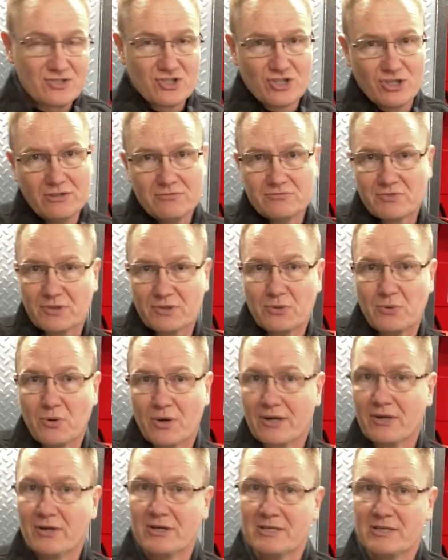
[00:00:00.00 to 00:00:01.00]
children who
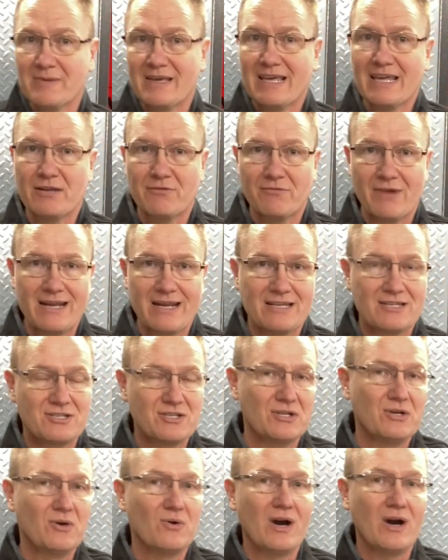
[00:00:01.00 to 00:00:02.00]
are going to be getting ready to
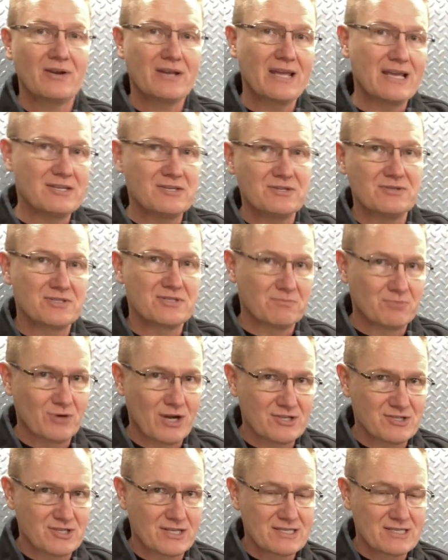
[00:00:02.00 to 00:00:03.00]
go out and do some
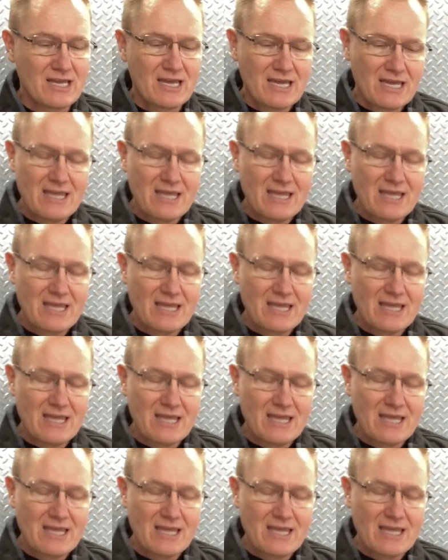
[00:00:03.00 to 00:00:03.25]
projects,